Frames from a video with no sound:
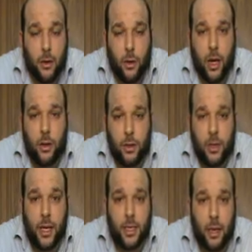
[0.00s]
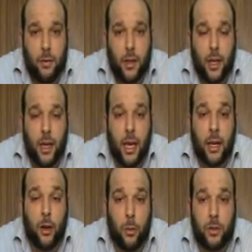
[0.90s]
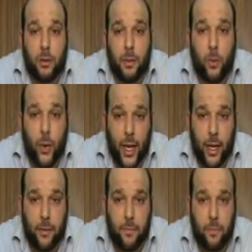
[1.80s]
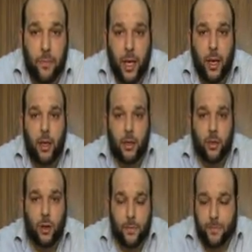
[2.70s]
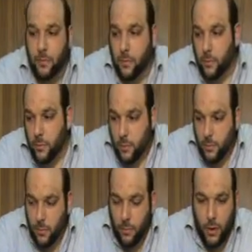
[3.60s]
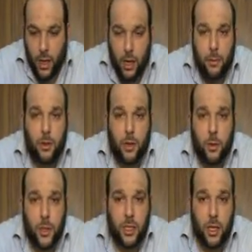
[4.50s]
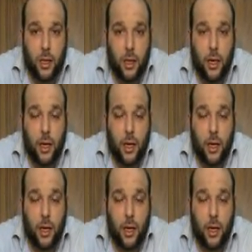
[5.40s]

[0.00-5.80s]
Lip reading: The Quran contains everything in an optimal way. So, coming to the question,